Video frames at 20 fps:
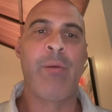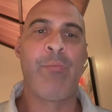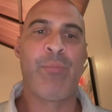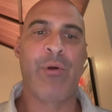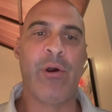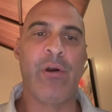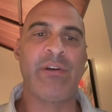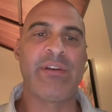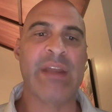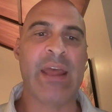
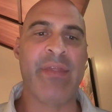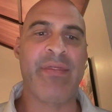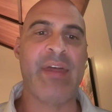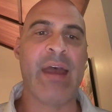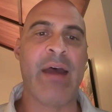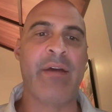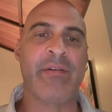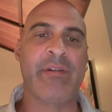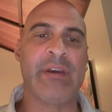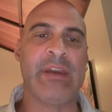per
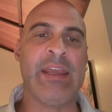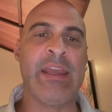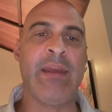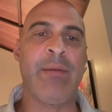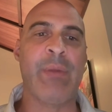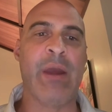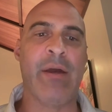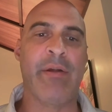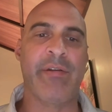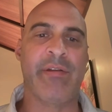10,000
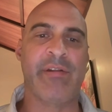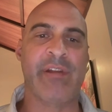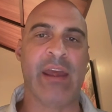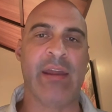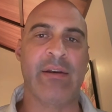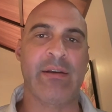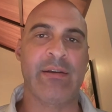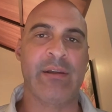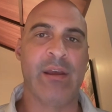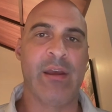emails
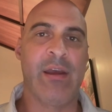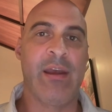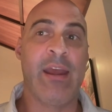sent.